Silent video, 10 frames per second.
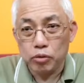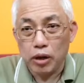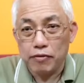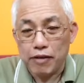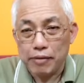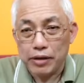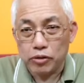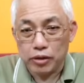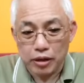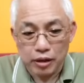25
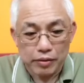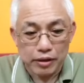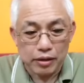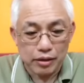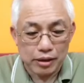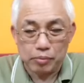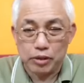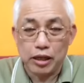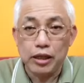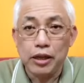years, or even some
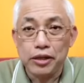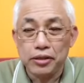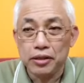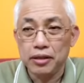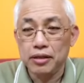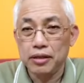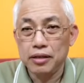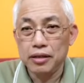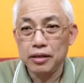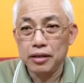30 years.
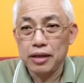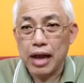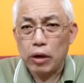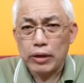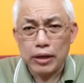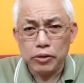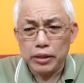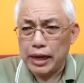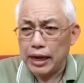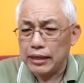How can
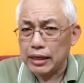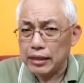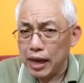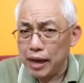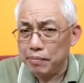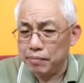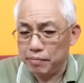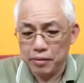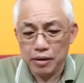you say it's the same?